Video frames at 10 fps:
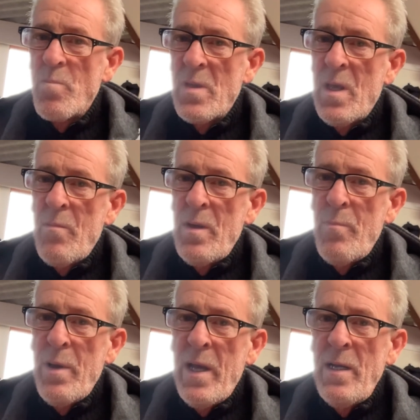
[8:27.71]
Can be a
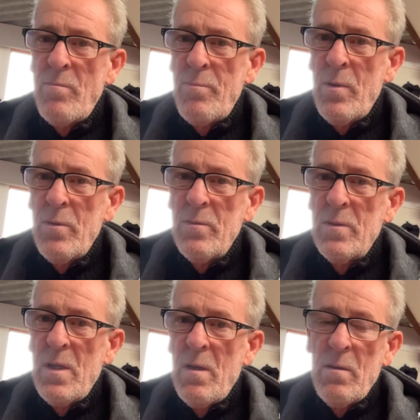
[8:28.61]
pain, but
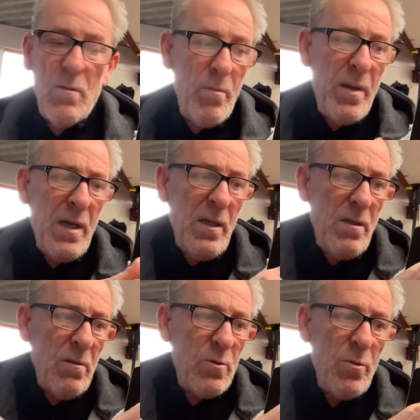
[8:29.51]
a Bentley,
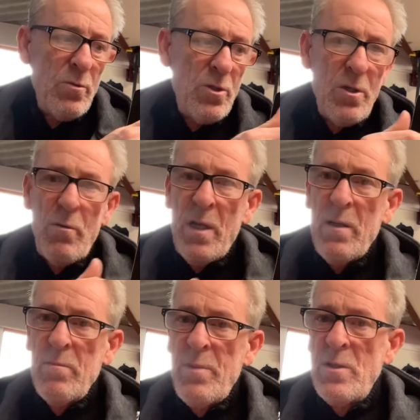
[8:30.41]
I'm supposed to show that,
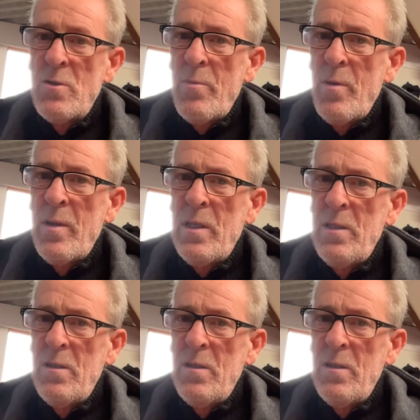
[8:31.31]
pinstripe on a Bentley.